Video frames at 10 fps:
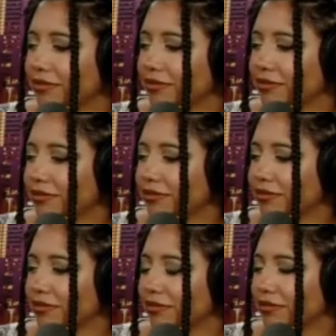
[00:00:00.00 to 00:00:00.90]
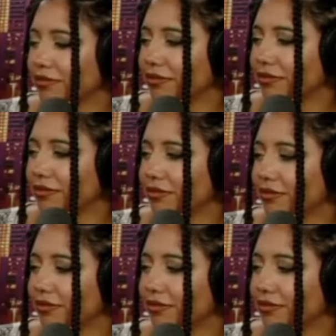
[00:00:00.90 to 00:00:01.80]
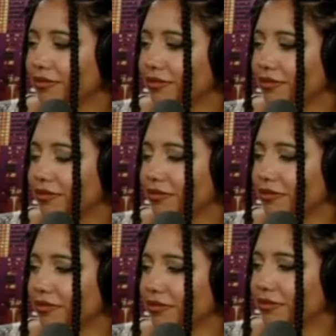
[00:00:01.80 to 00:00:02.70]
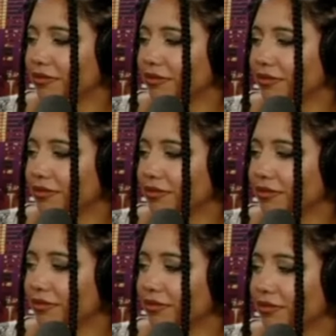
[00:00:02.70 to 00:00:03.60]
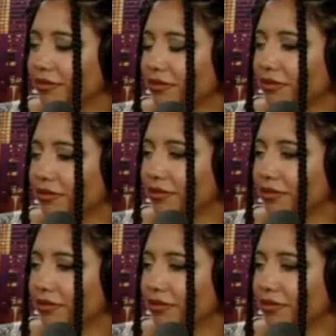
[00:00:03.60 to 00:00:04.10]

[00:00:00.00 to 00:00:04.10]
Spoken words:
The person shown says nothing.